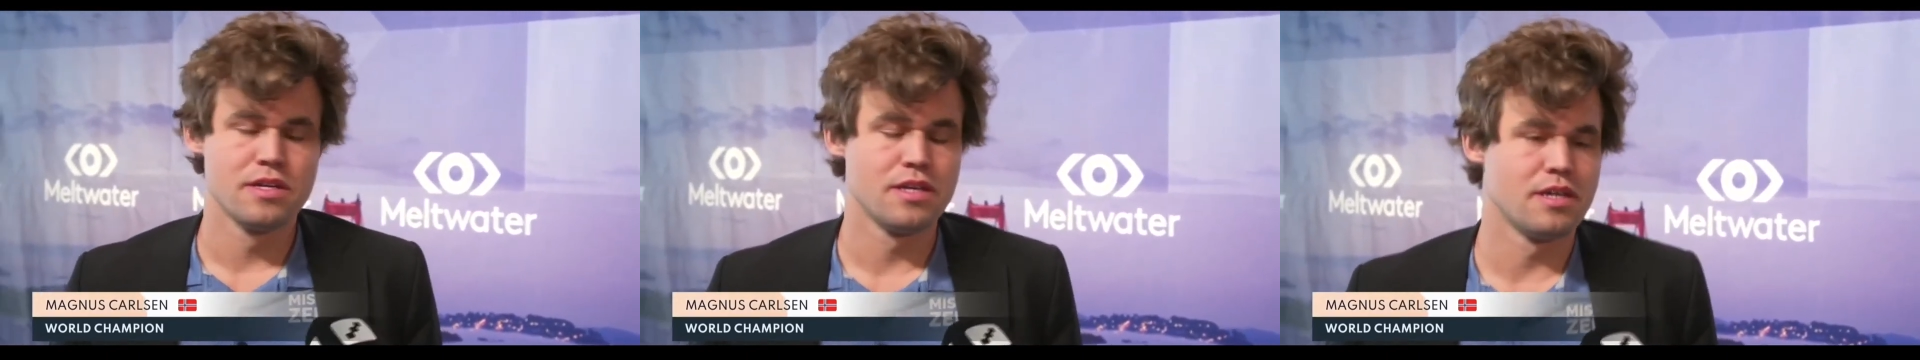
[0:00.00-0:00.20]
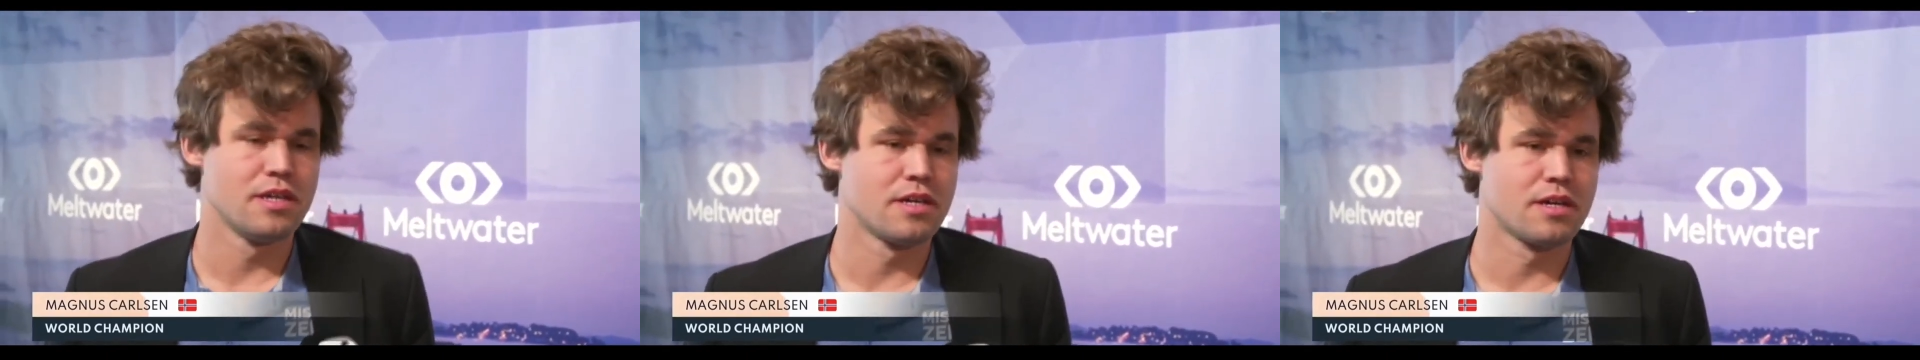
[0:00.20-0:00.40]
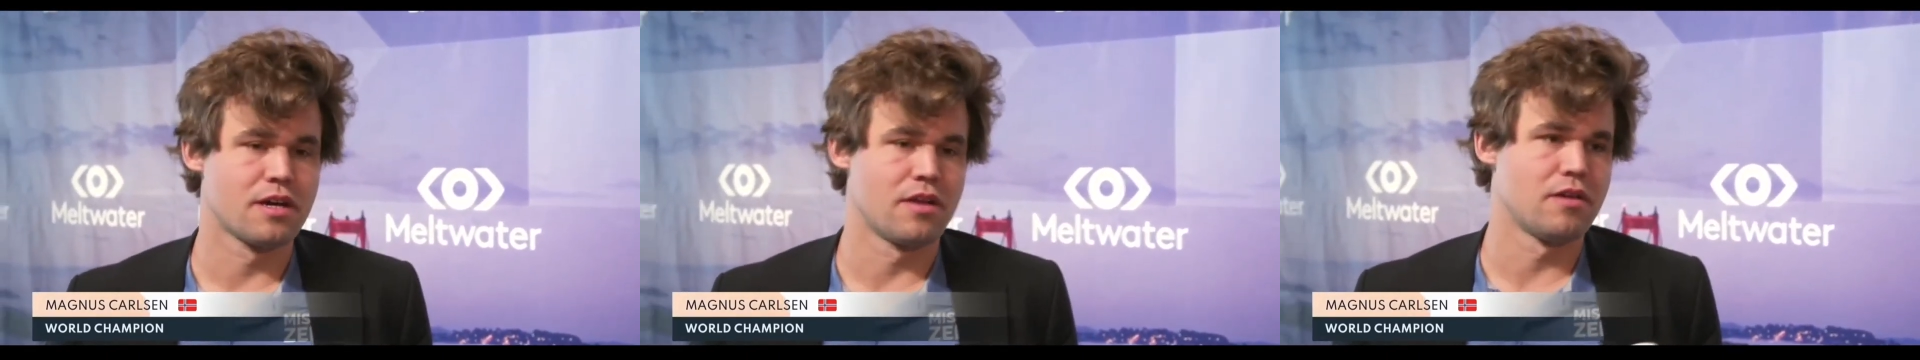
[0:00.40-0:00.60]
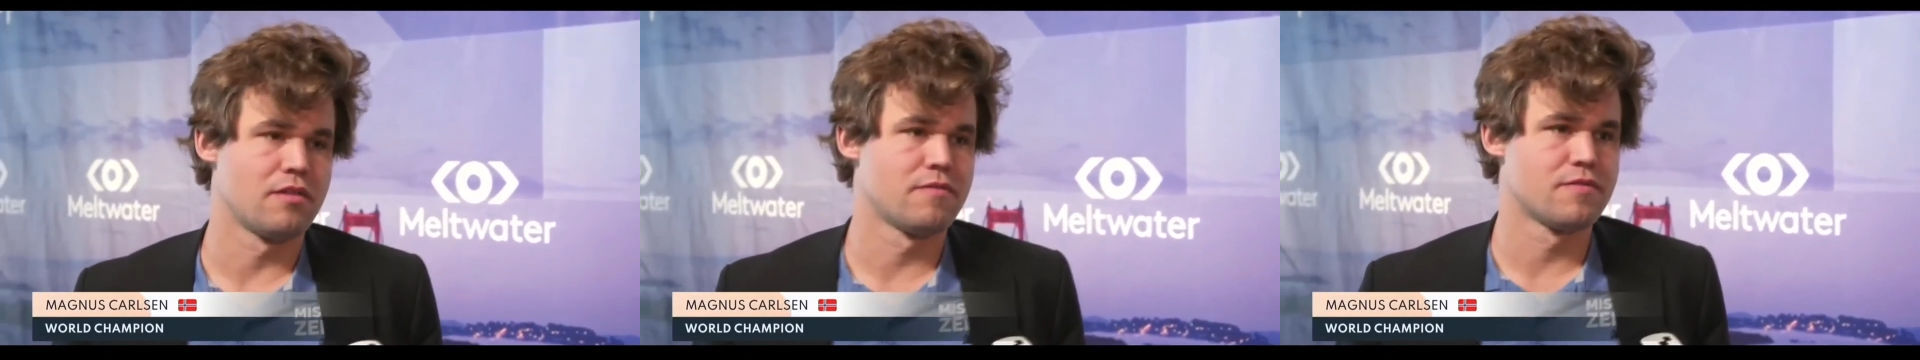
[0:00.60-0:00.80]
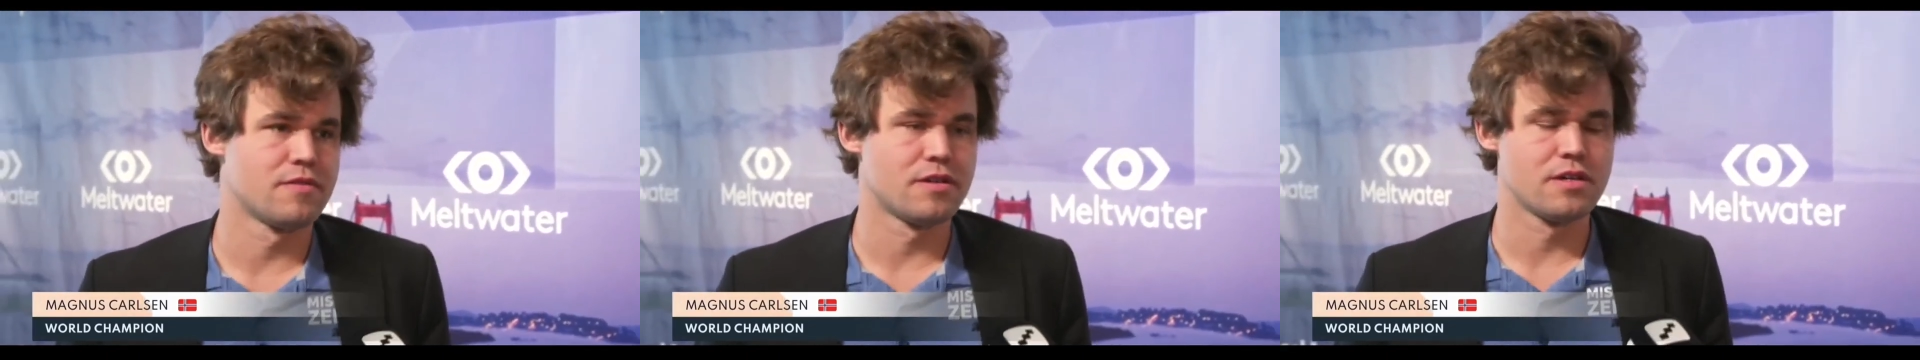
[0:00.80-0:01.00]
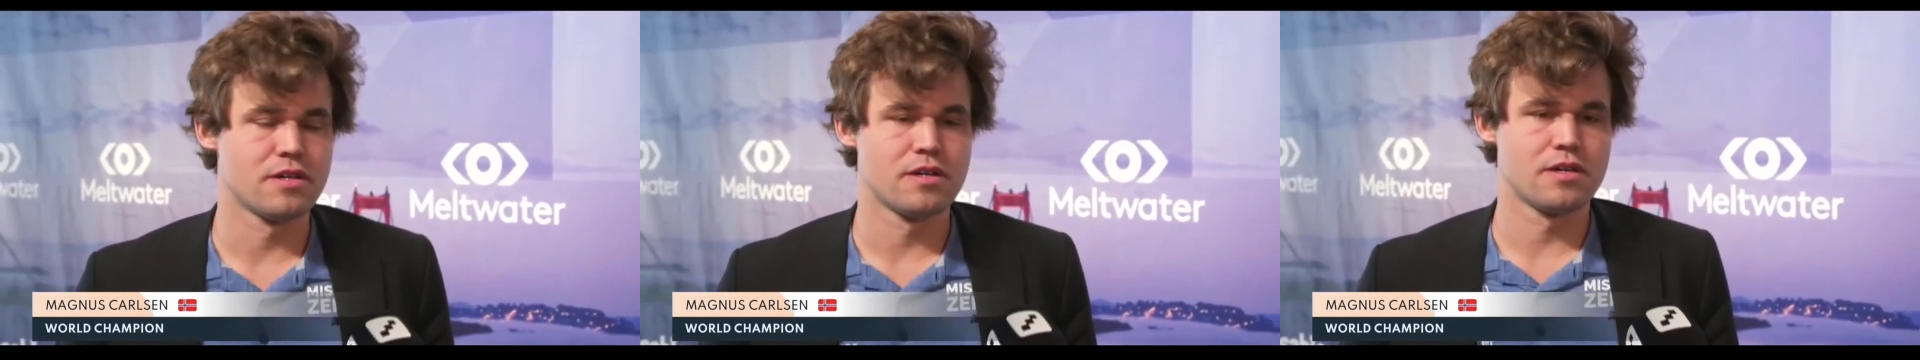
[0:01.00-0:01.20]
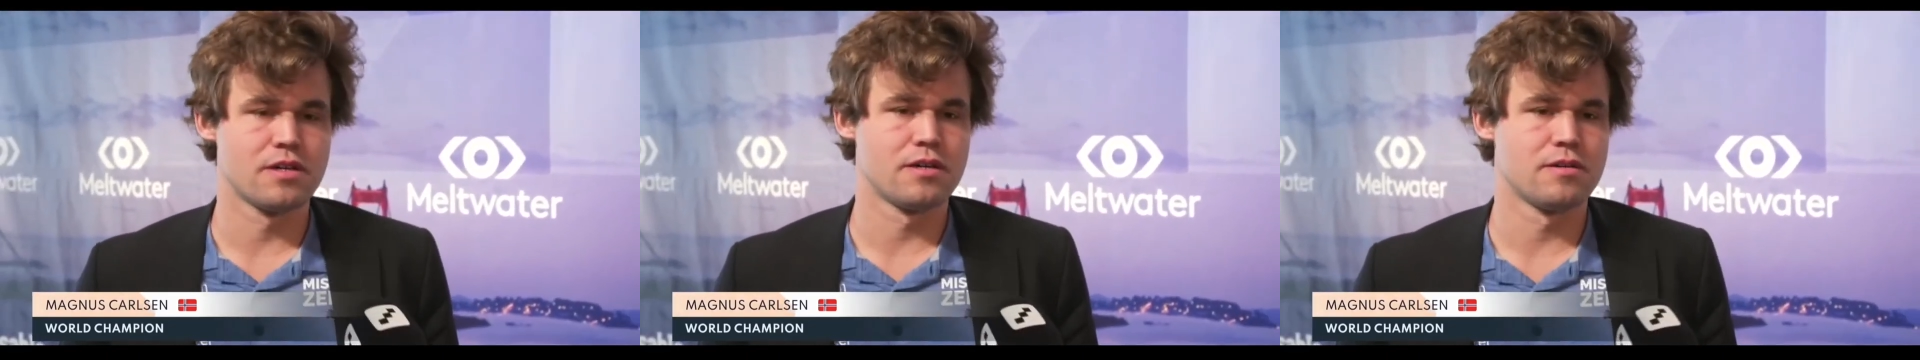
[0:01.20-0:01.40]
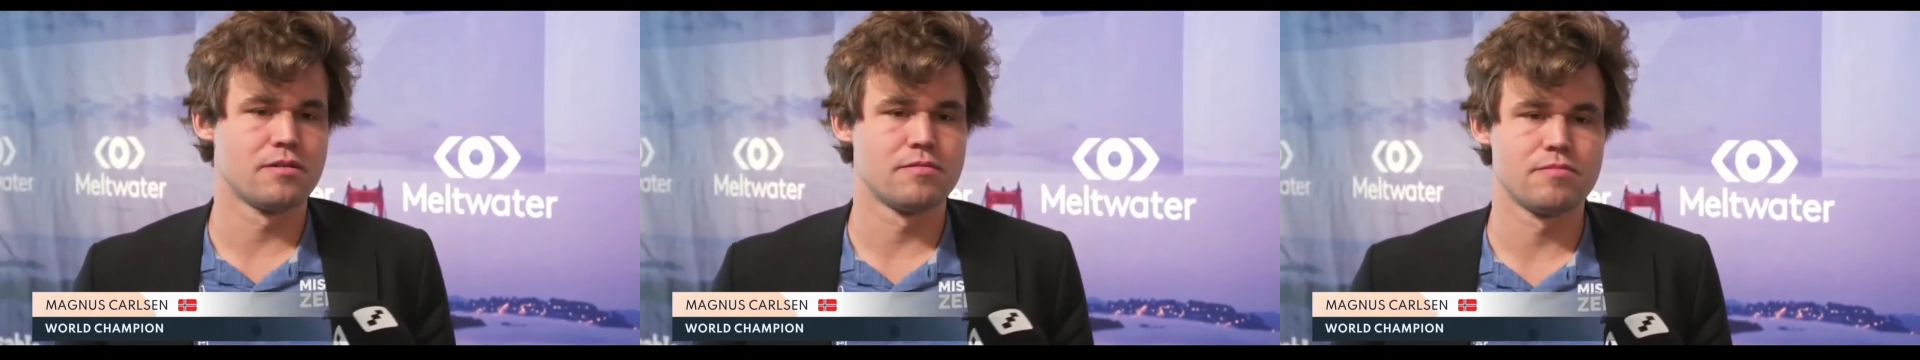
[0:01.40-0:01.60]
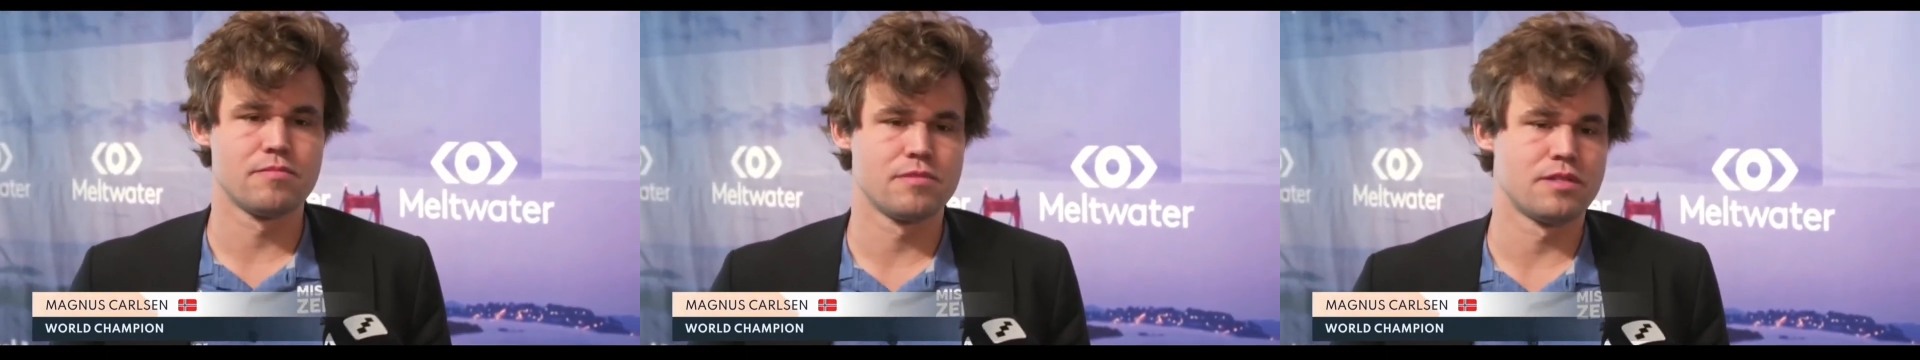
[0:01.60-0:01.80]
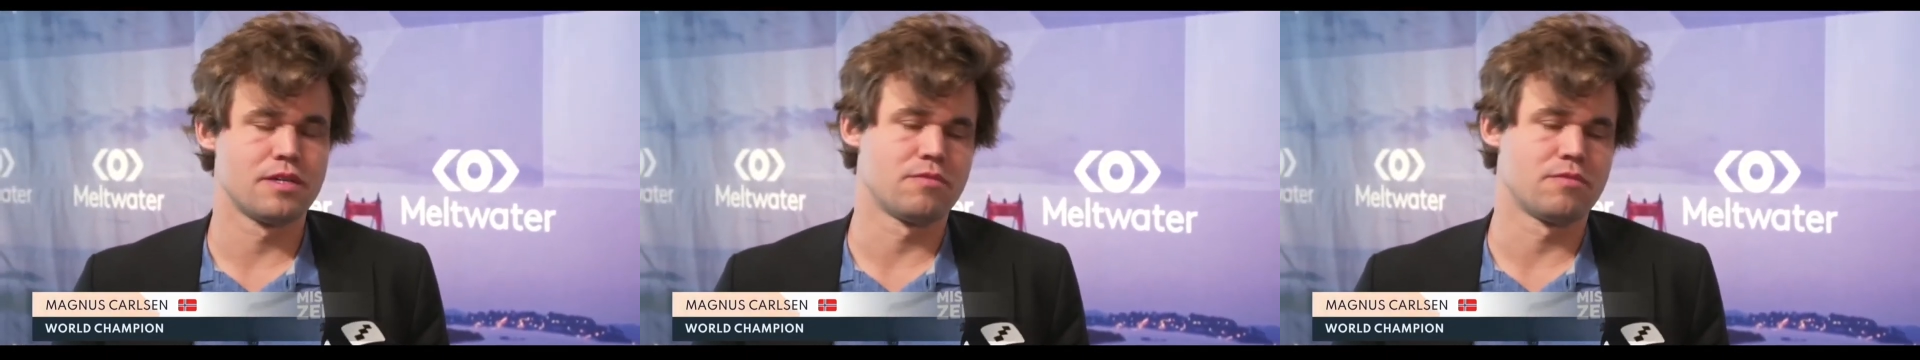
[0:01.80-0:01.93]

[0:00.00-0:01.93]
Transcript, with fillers: he kind of uh,